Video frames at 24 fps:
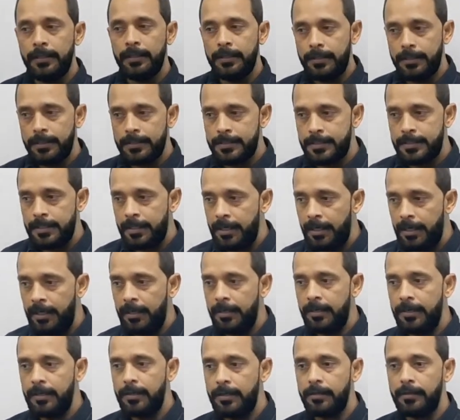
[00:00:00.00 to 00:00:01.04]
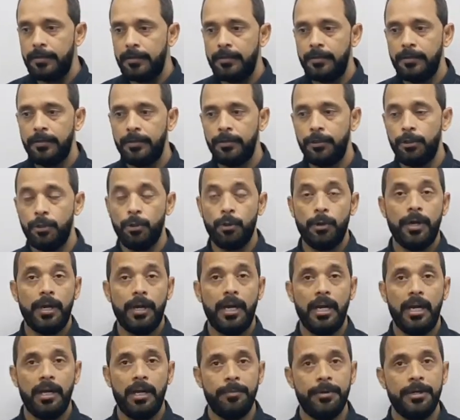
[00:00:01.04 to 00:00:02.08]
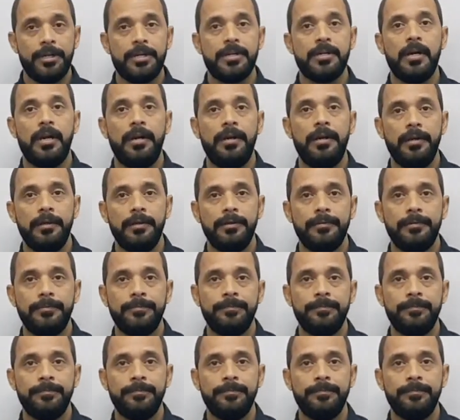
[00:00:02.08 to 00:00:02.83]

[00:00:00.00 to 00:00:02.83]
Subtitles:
The second, your admit card